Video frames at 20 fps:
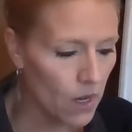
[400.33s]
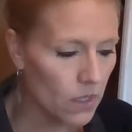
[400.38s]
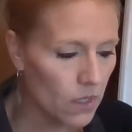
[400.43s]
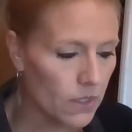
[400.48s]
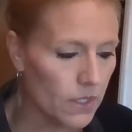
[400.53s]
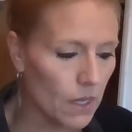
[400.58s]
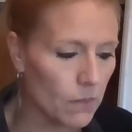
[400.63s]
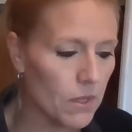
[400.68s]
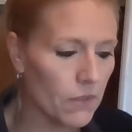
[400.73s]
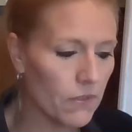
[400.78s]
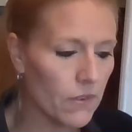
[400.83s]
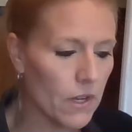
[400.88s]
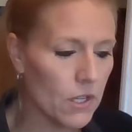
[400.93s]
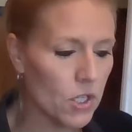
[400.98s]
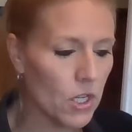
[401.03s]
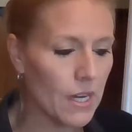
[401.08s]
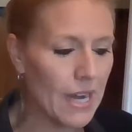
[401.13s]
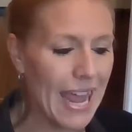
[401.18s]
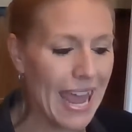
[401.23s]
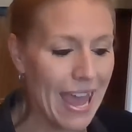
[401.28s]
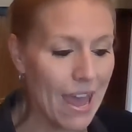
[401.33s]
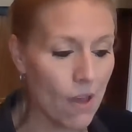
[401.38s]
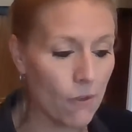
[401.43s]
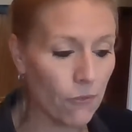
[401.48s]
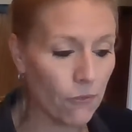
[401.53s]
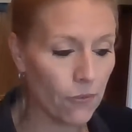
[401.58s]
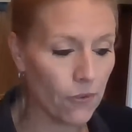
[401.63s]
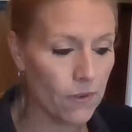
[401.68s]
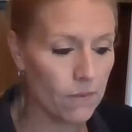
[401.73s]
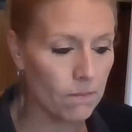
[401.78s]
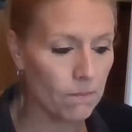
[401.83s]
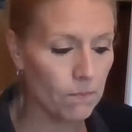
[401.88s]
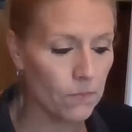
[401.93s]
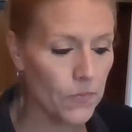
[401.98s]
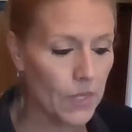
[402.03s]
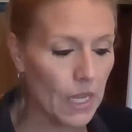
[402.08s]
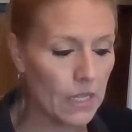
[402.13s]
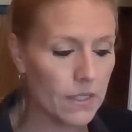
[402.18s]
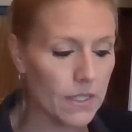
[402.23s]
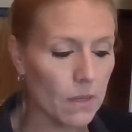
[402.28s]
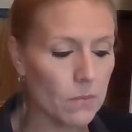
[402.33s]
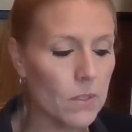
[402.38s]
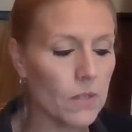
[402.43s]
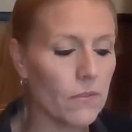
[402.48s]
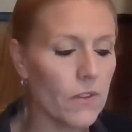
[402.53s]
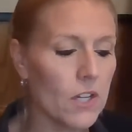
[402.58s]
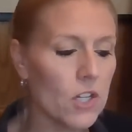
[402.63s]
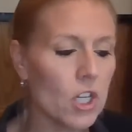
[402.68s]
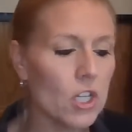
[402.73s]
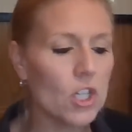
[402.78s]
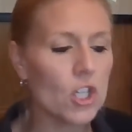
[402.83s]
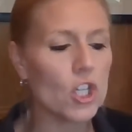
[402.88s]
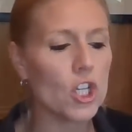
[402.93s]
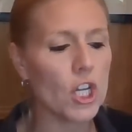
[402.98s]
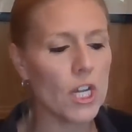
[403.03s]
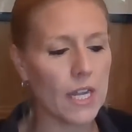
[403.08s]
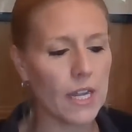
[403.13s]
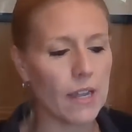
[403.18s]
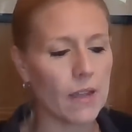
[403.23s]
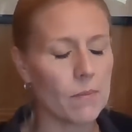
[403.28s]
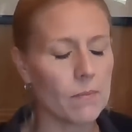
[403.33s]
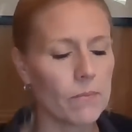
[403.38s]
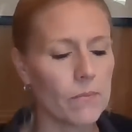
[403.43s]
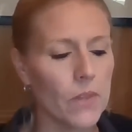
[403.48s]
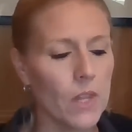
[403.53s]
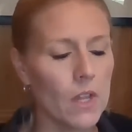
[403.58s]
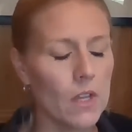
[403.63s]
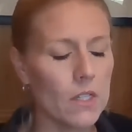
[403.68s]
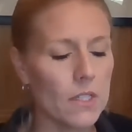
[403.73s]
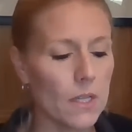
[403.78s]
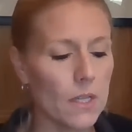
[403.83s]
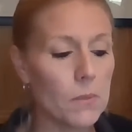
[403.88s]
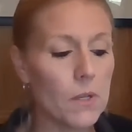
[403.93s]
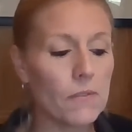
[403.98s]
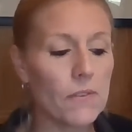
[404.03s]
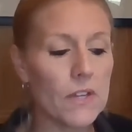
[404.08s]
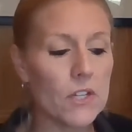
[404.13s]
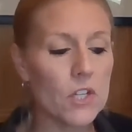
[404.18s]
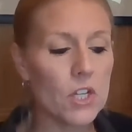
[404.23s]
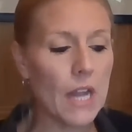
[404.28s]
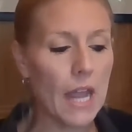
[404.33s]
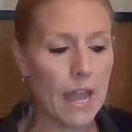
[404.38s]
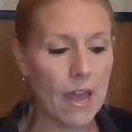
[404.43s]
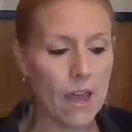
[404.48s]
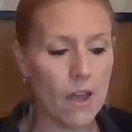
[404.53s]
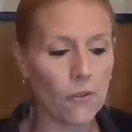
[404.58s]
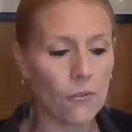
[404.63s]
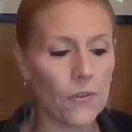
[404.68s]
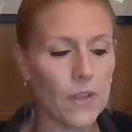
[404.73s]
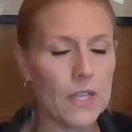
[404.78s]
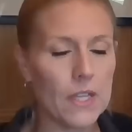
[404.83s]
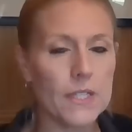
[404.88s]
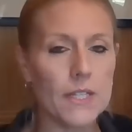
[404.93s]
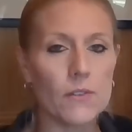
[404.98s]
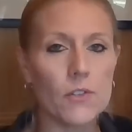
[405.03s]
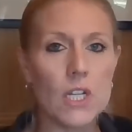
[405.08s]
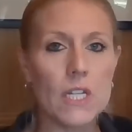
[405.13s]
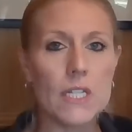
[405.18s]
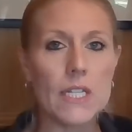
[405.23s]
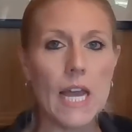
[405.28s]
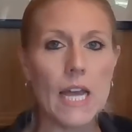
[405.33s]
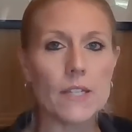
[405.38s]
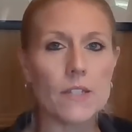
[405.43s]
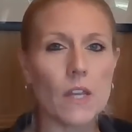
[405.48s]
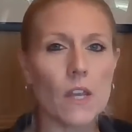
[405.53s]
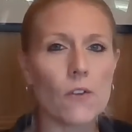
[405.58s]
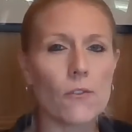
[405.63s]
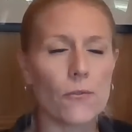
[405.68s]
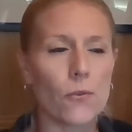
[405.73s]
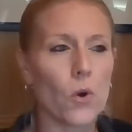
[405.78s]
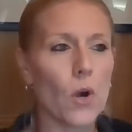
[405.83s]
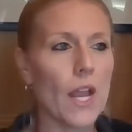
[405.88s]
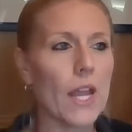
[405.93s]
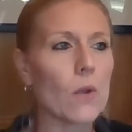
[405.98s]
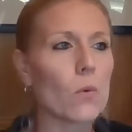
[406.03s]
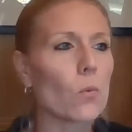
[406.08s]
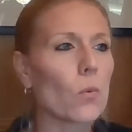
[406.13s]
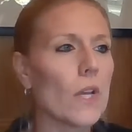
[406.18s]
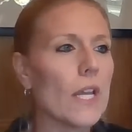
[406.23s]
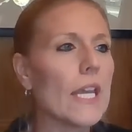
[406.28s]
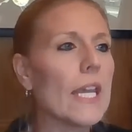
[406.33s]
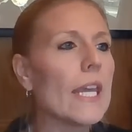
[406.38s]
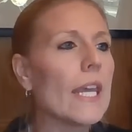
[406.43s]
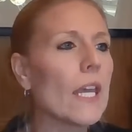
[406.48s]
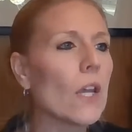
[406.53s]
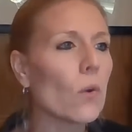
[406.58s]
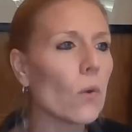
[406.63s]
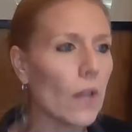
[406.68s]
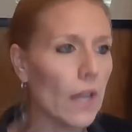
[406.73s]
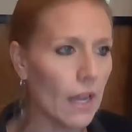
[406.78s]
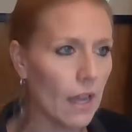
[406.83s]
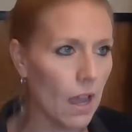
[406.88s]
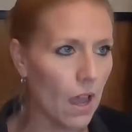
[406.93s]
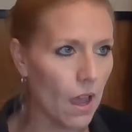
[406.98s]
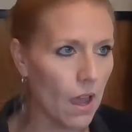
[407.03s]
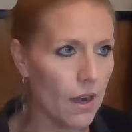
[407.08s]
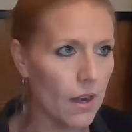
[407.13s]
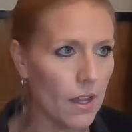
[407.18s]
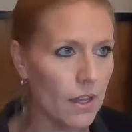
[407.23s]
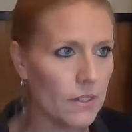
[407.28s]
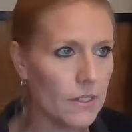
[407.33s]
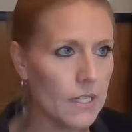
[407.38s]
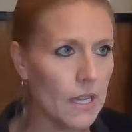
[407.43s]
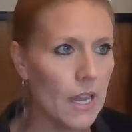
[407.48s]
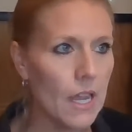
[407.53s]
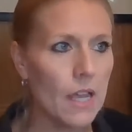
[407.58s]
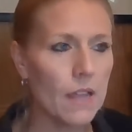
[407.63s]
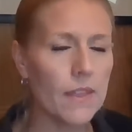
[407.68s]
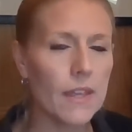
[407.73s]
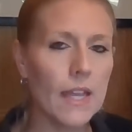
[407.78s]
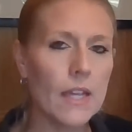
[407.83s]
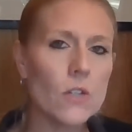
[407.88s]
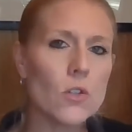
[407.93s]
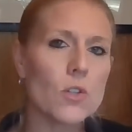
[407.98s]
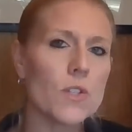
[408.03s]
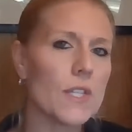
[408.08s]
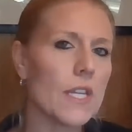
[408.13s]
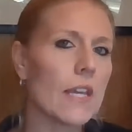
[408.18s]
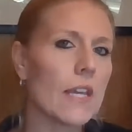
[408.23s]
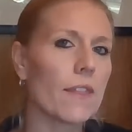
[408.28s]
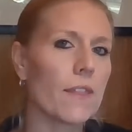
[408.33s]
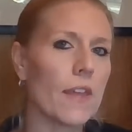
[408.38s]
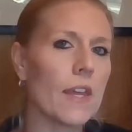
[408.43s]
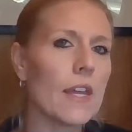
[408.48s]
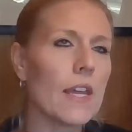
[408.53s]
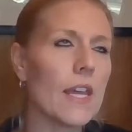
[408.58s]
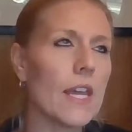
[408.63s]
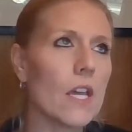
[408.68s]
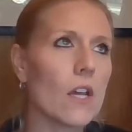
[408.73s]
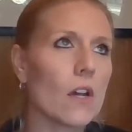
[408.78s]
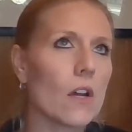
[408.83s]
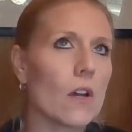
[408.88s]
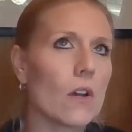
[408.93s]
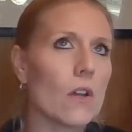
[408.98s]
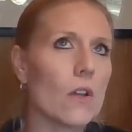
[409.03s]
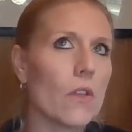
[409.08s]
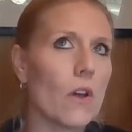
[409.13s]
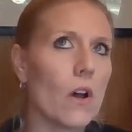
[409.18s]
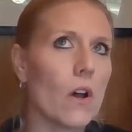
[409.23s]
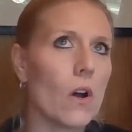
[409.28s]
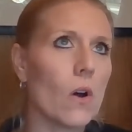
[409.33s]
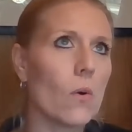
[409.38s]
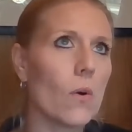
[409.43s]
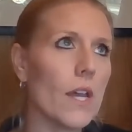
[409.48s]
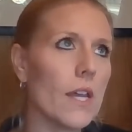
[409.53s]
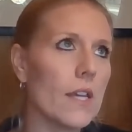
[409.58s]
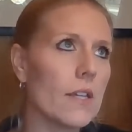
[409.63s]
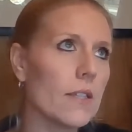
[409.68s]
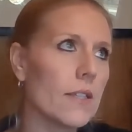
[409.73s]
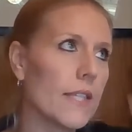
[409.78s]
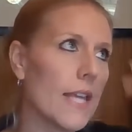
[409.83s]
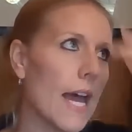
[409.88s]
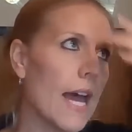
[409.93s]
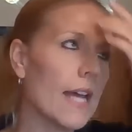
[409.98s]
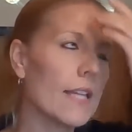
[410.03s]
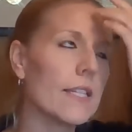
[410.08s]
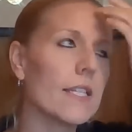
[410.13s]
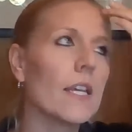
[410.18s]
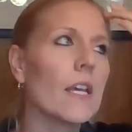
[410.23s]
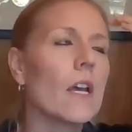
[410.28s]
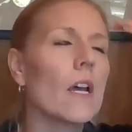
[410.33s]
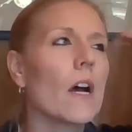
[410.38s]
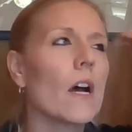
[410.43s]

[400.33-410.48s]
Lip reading: subdivision F and subdivision G. Subdivision F is if she's asking for a rehearing on it. The interesting thing here, though, is that